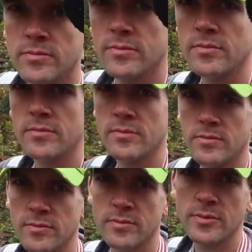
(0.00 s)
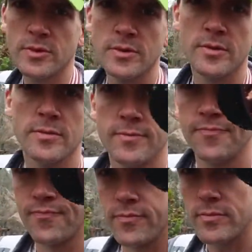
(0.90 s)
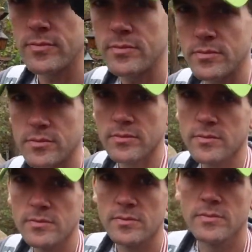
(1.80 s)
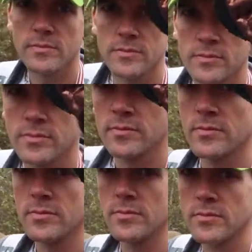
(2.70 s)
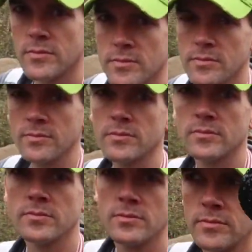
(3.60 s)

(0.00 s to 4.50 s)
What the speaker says: (not speaking)